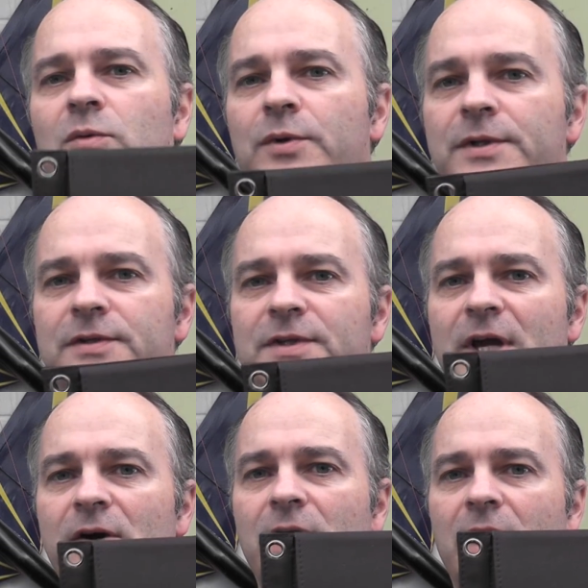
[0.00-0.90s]
with its
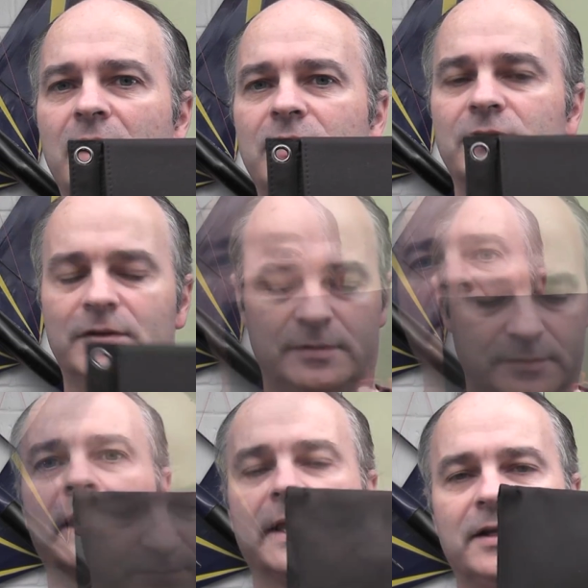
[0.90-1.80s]
carry case,
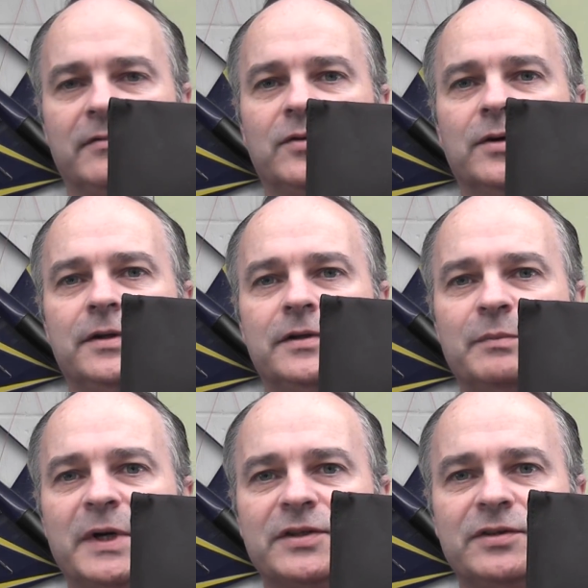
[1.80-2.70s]
and I've got
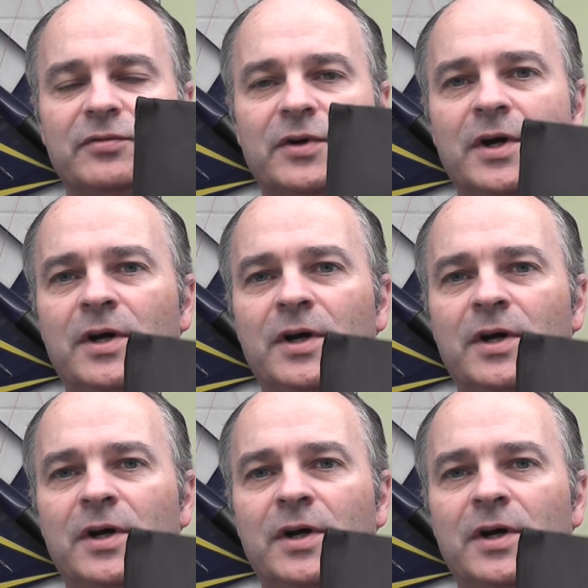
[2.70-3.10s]
this massive